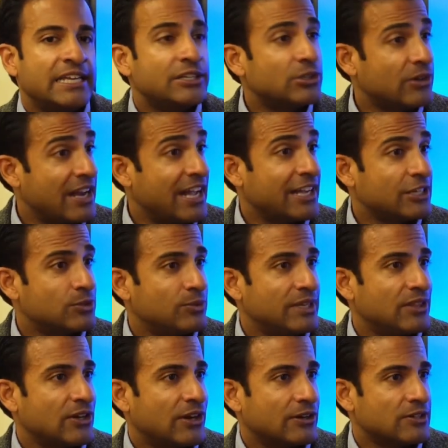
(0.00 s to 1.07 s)
interact
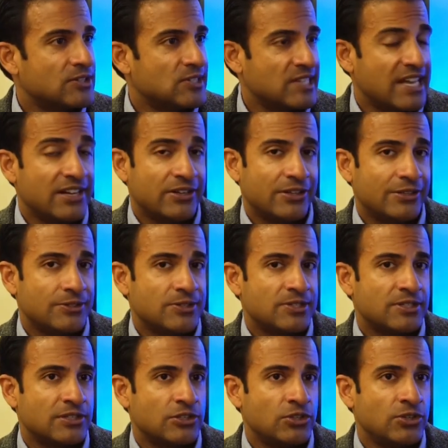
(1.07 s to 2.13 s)
with our
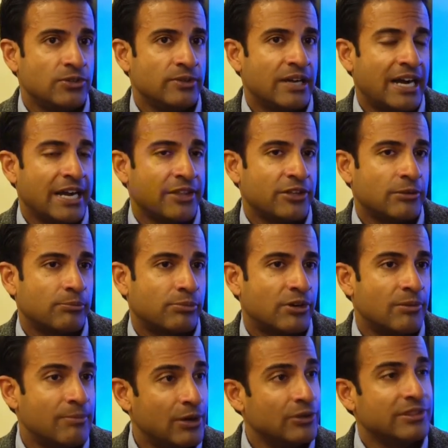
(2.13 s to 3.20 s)
cells to either
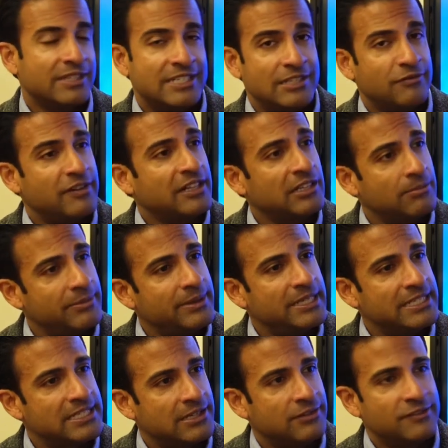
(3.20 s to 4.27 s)
promote the
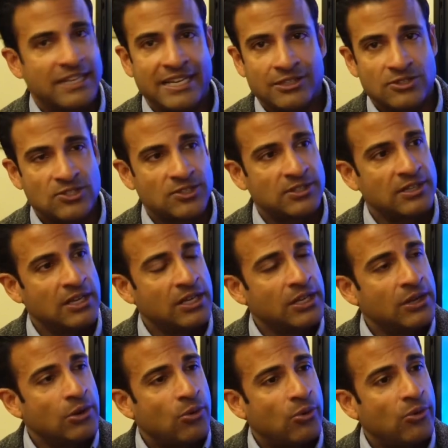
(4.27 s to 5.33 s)
development of cancer
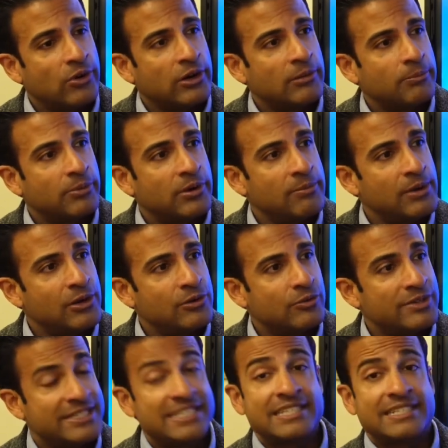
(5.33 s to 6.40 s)
or promote
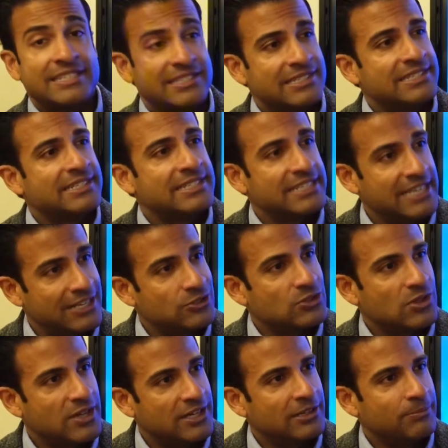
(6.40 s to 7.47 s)
resistance to
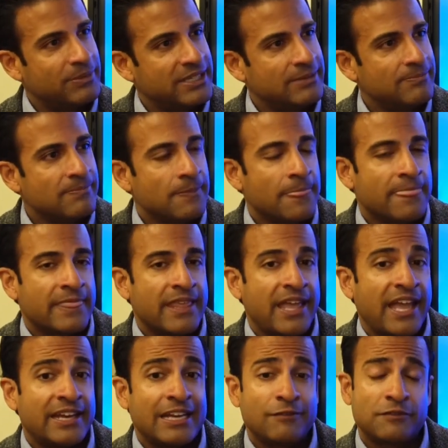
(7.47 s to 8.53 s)
cancer therapy.
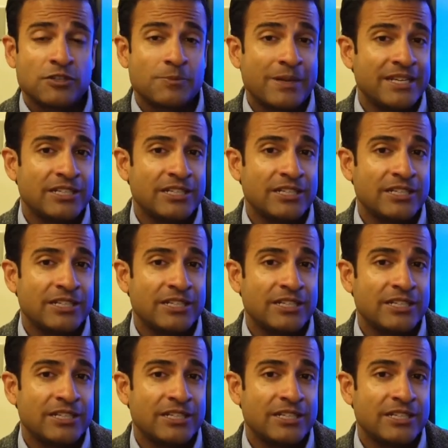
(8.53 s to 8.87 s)
And after